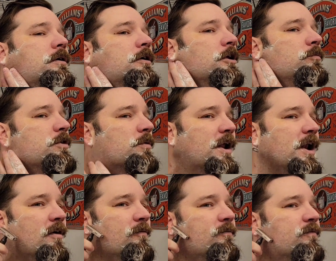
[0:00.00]
You might
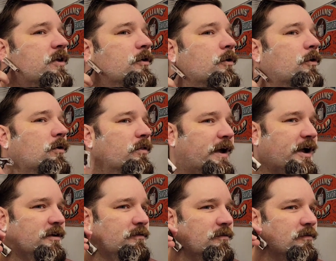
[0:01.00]
not feel
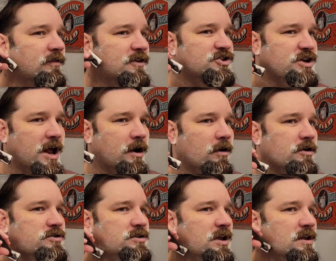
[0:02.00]
that, the chatter on your
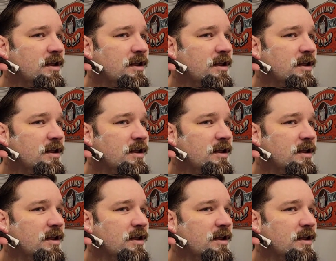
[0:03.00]
skin.